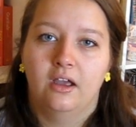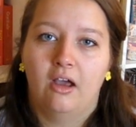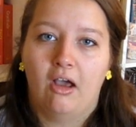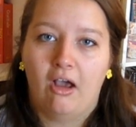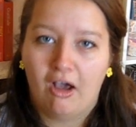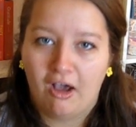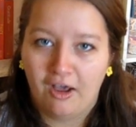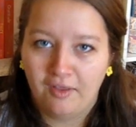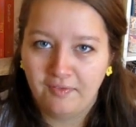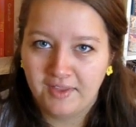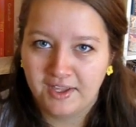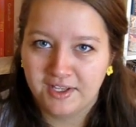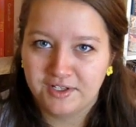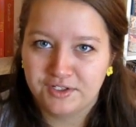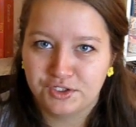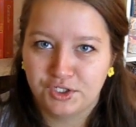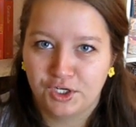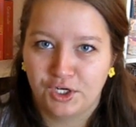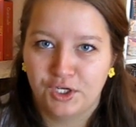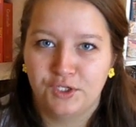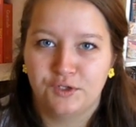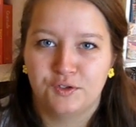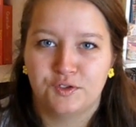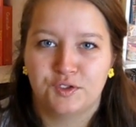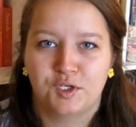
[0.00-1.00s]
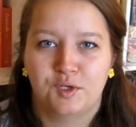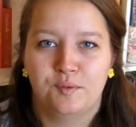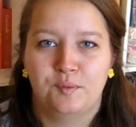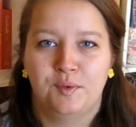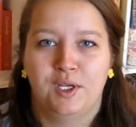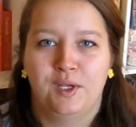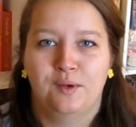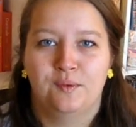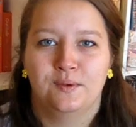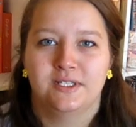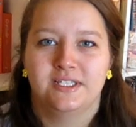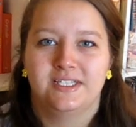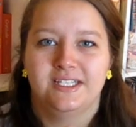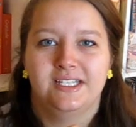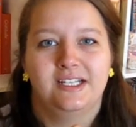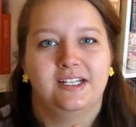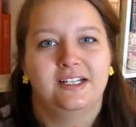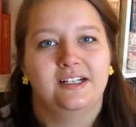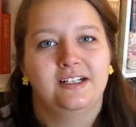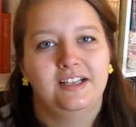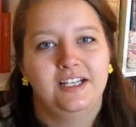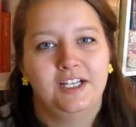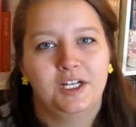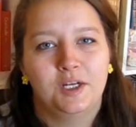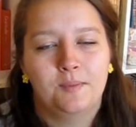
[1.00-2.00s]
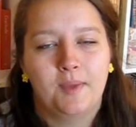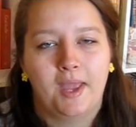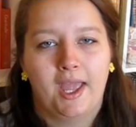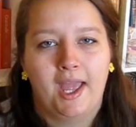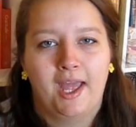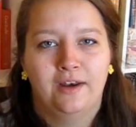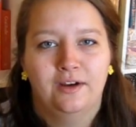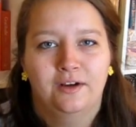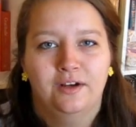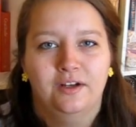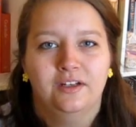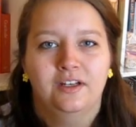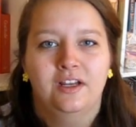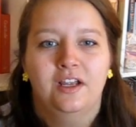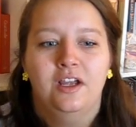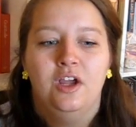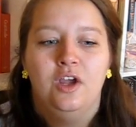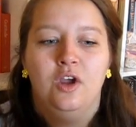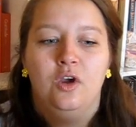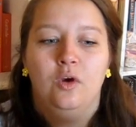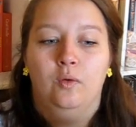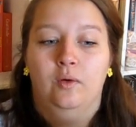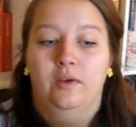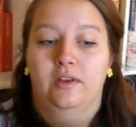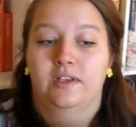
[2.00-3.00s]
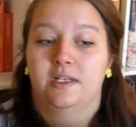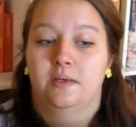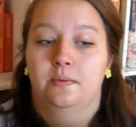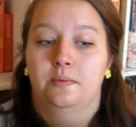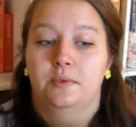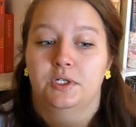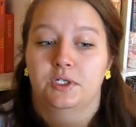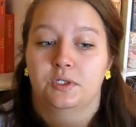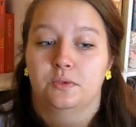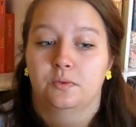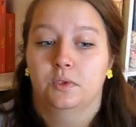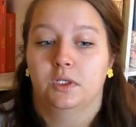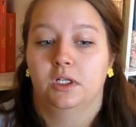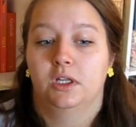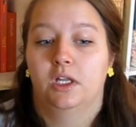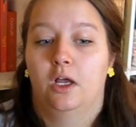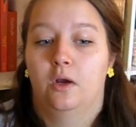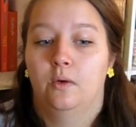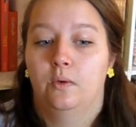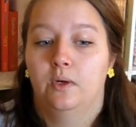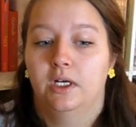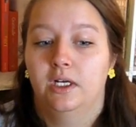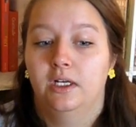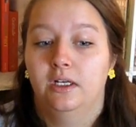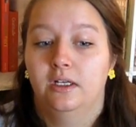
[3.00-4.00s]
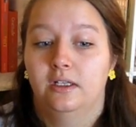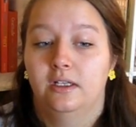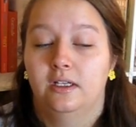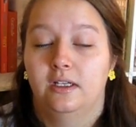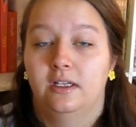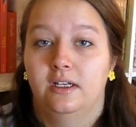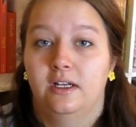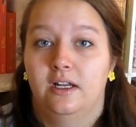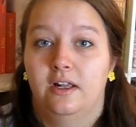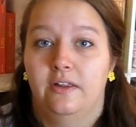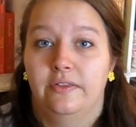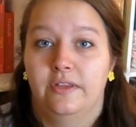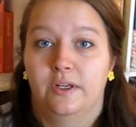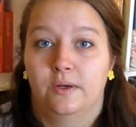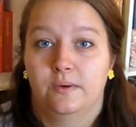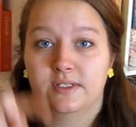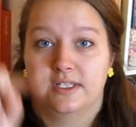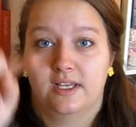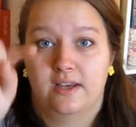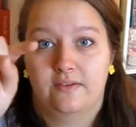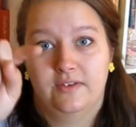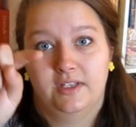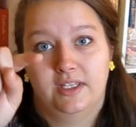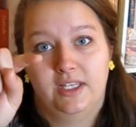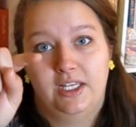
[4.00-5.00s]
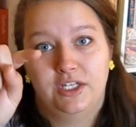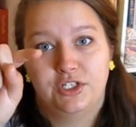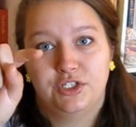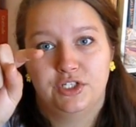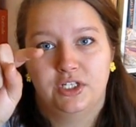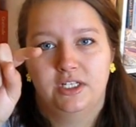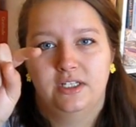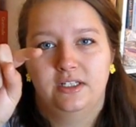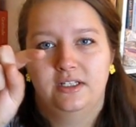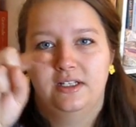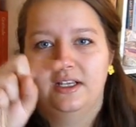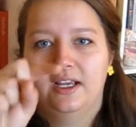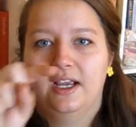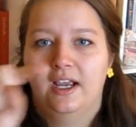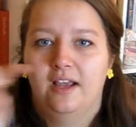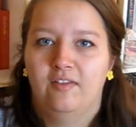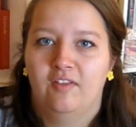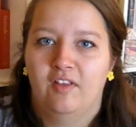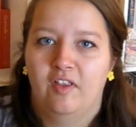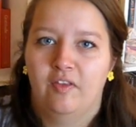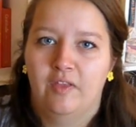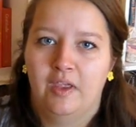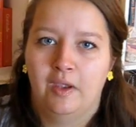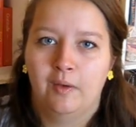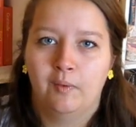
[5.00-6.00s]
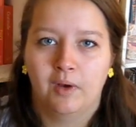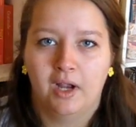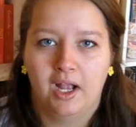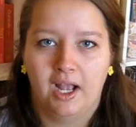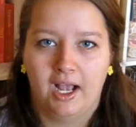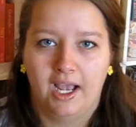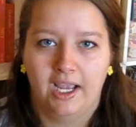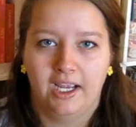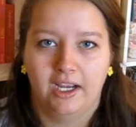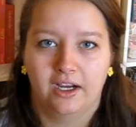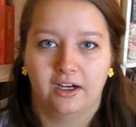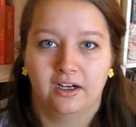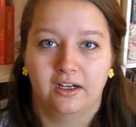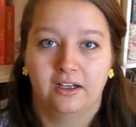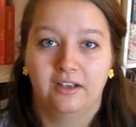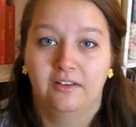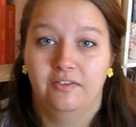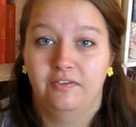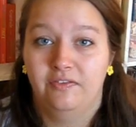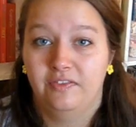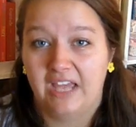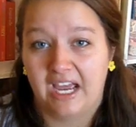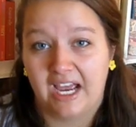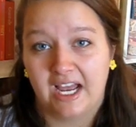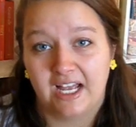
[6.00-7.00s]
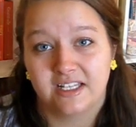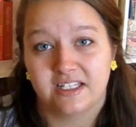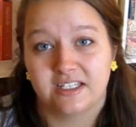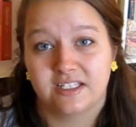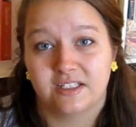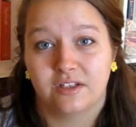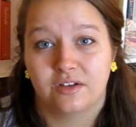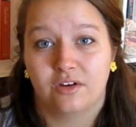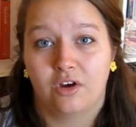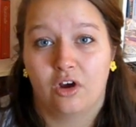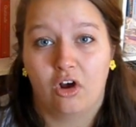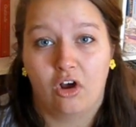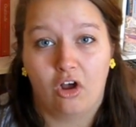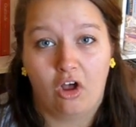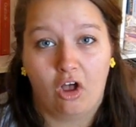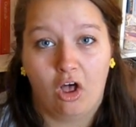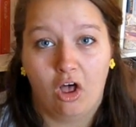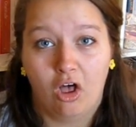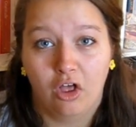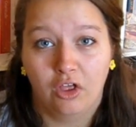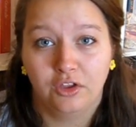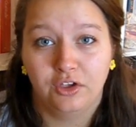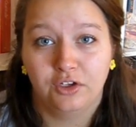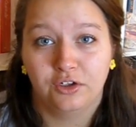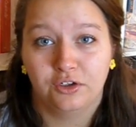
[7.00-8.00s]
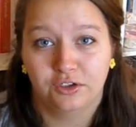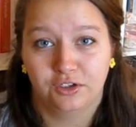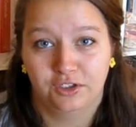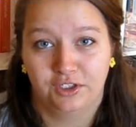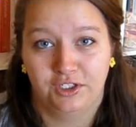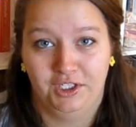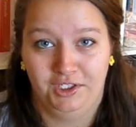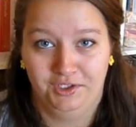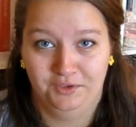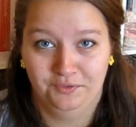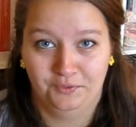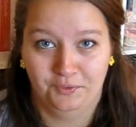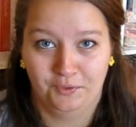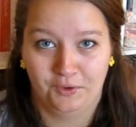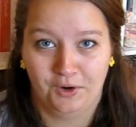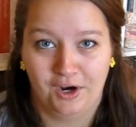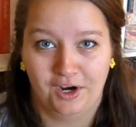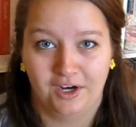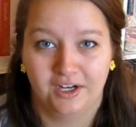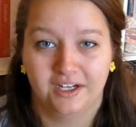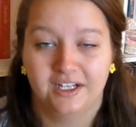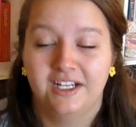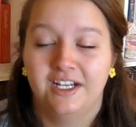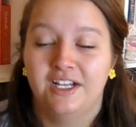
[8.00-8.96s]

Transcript: On that chart, you should have been able to see a clear pattern where the temperatures were lower, there was ovulation, and then they were higher. That's all you're looking for.